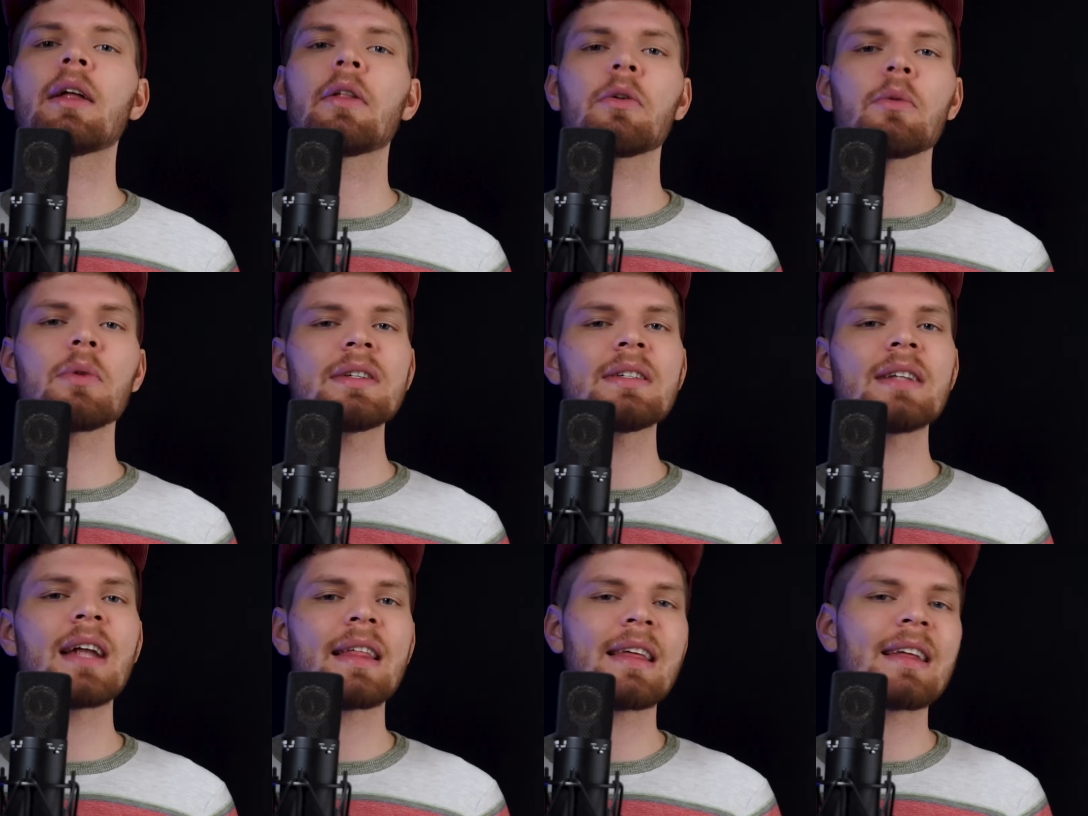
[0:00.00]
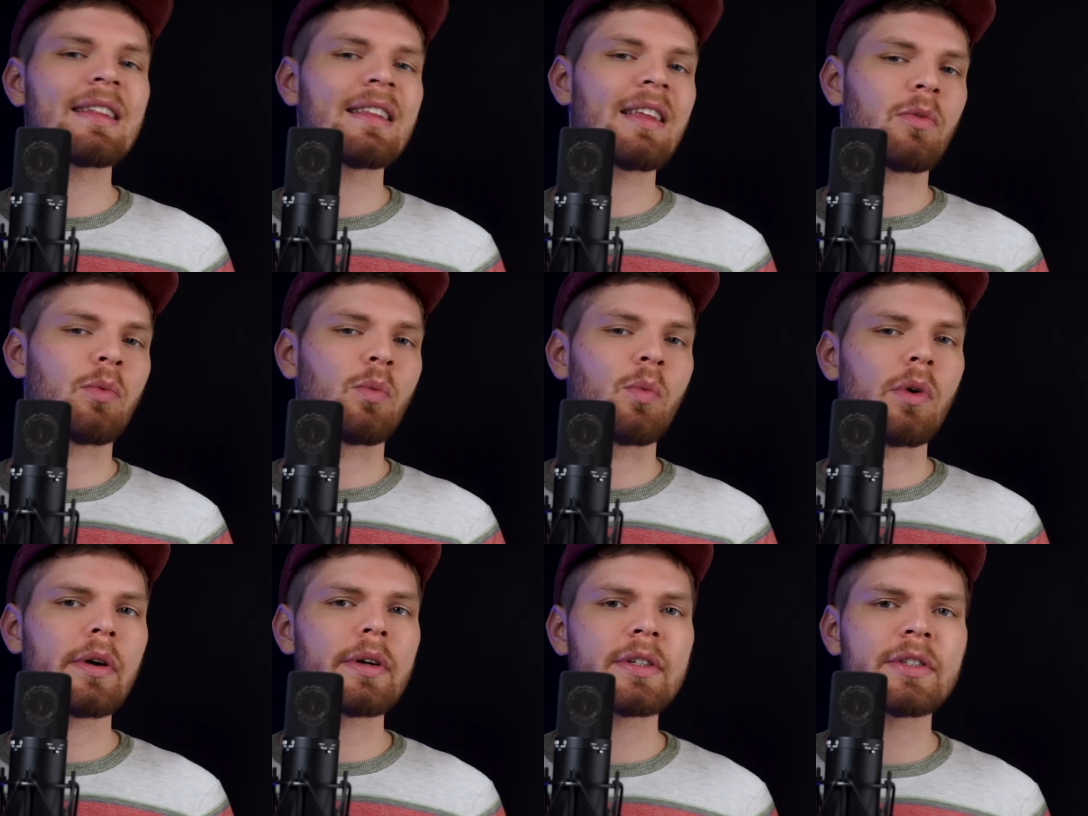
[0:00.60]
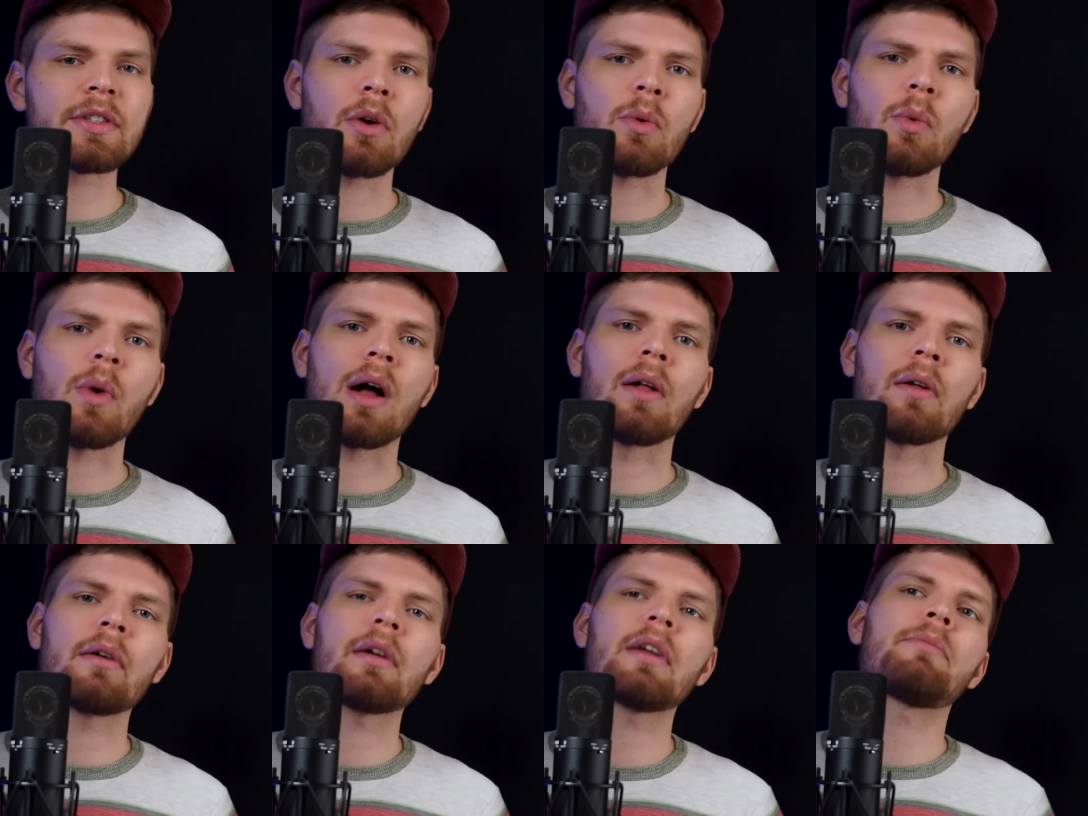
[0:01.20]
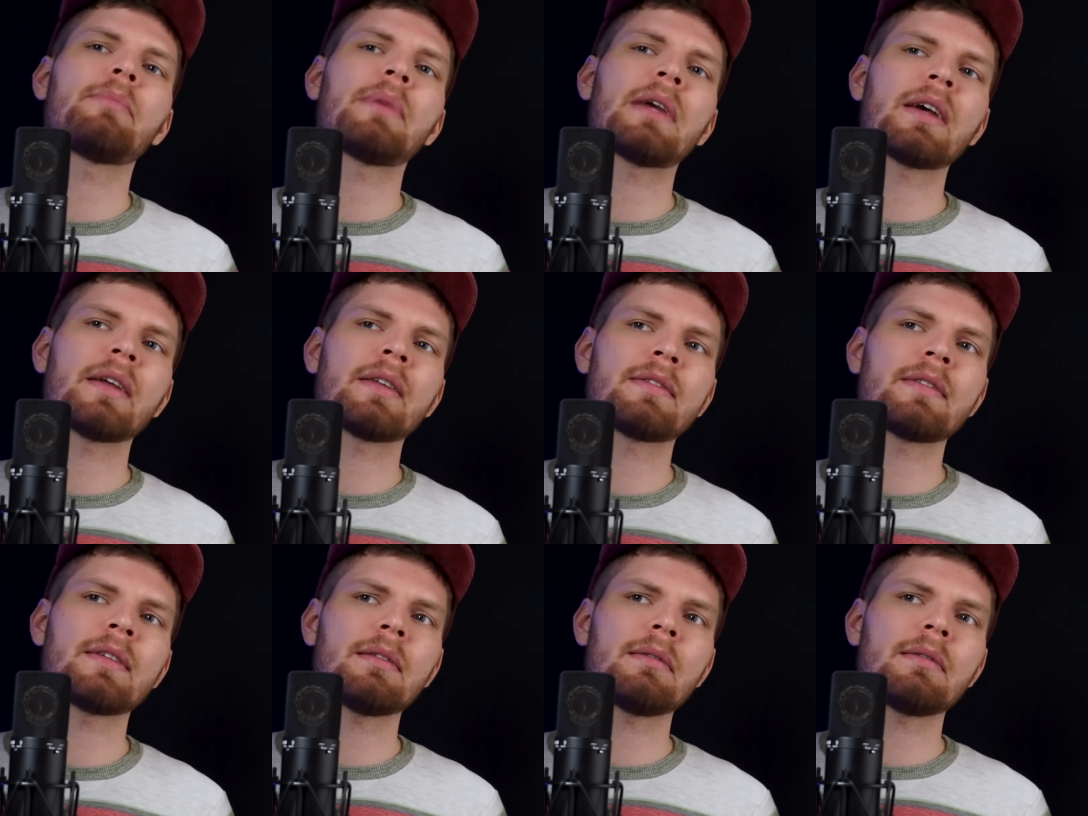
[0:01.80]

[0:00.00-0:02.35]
the reason I think this works so well is because